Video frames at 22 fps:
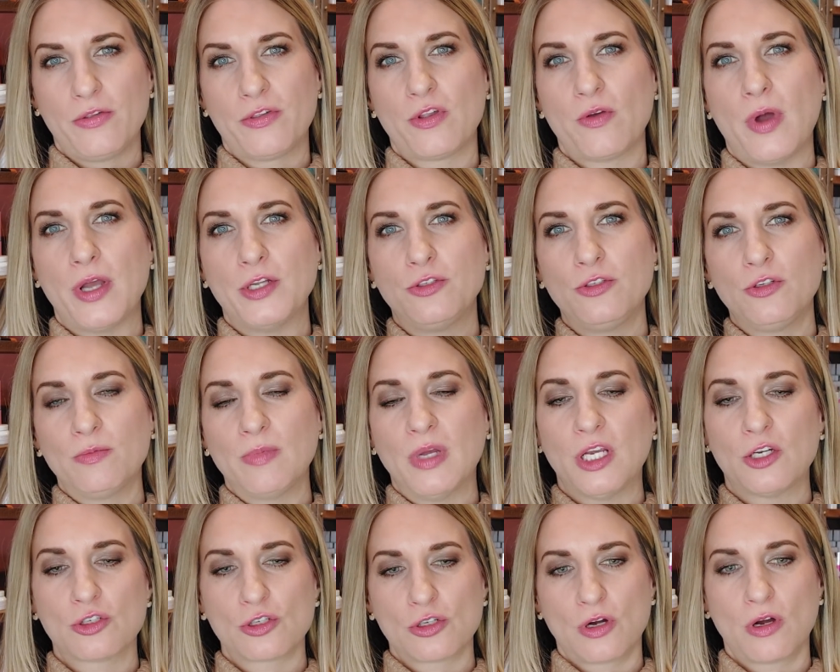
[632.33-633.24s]
So I do
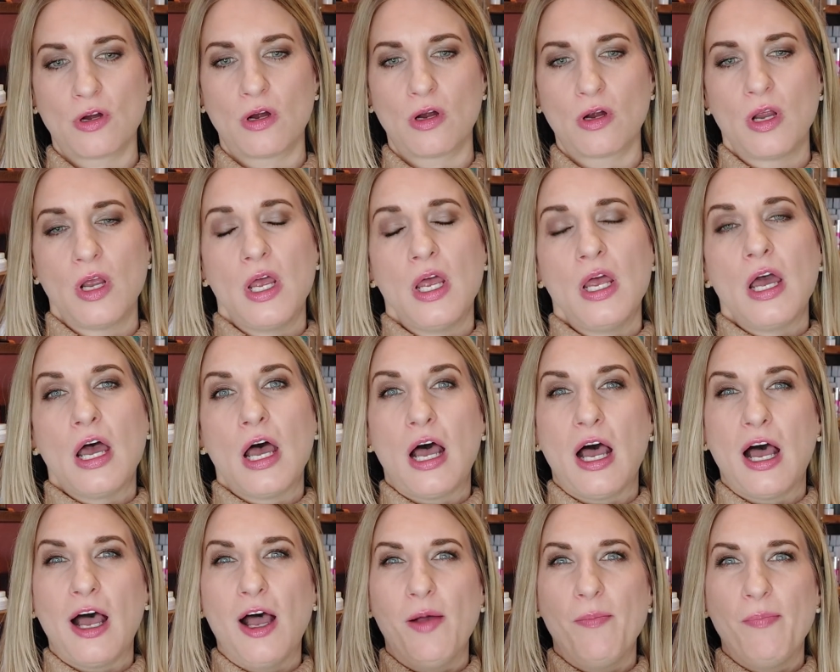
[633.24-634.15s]
make sure
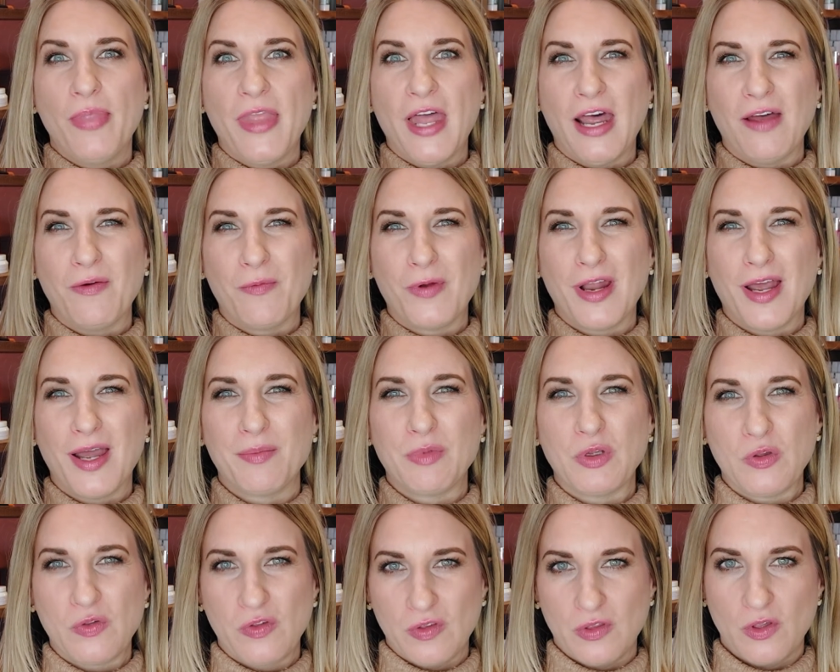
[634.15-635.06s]
that when I'm
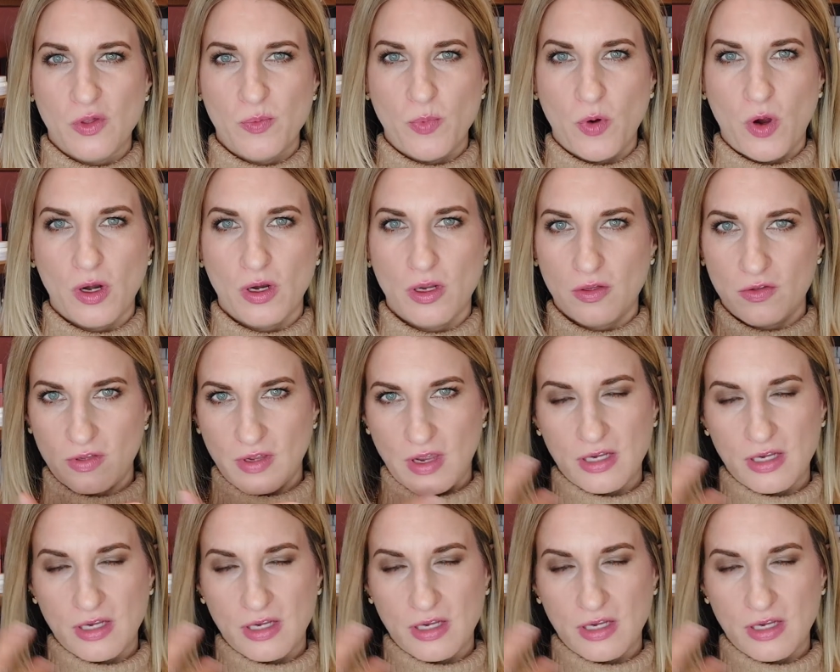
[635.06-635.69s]
using these products,